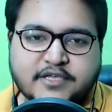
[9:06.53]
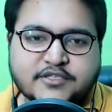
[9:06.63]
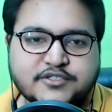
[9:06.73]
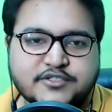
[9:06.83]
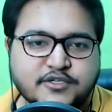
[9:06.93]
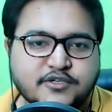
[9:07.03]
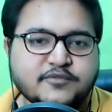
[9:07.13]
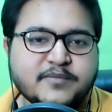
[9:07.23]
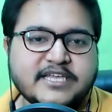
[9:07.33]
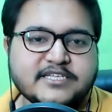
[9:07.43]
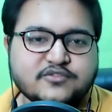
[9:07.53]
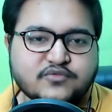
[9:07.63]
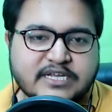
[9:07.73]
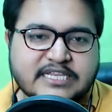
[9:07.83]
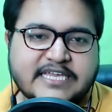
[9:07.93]
Zoom is
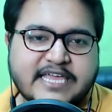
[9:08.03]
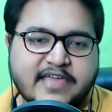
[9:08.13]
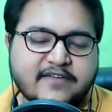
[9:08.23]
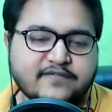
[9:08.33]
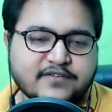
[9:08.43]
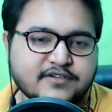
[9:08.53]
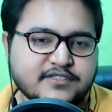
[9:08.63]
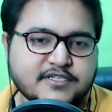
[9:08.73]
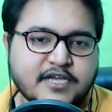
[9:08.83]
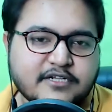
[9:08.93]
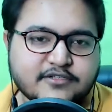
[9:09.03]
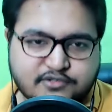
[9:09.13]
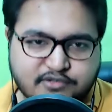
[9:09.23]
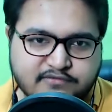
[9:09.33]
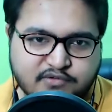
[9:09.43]
really a versatile
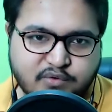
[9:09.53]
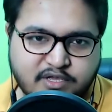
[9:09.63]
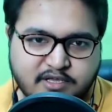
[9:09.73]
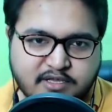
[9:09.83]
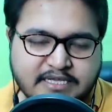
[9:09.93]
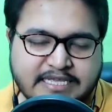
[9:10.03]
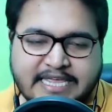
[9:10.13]
software.